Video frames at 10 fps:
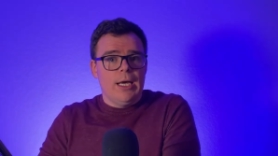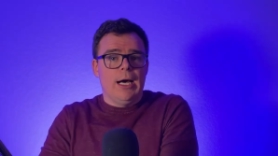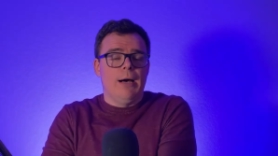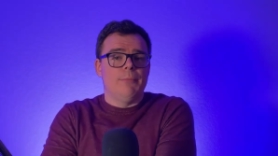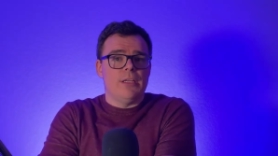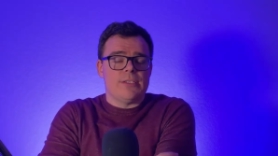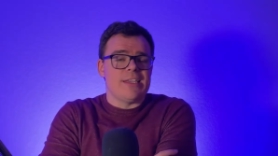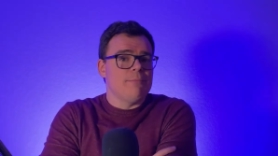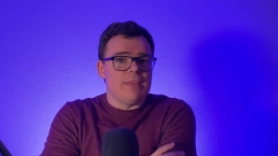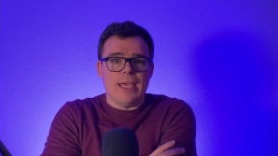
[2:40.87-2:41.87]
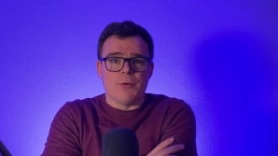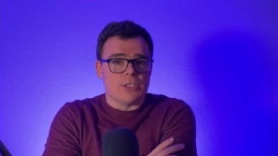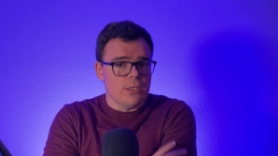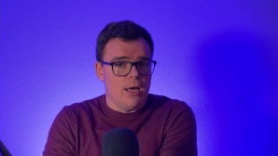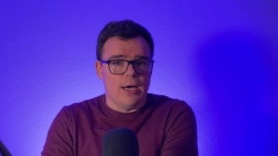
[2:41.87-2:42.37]
Um, same thing
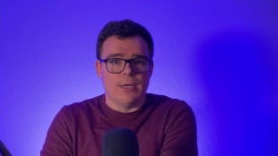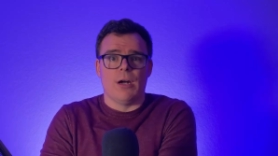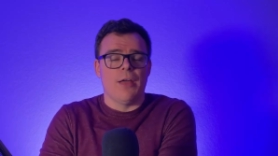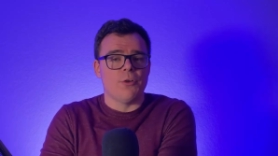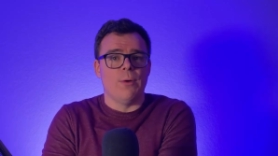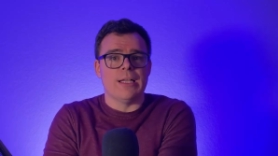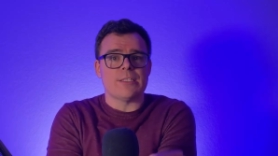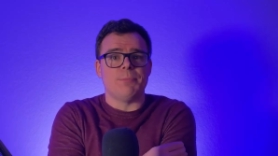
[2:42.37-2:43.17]
with Claude or other ones.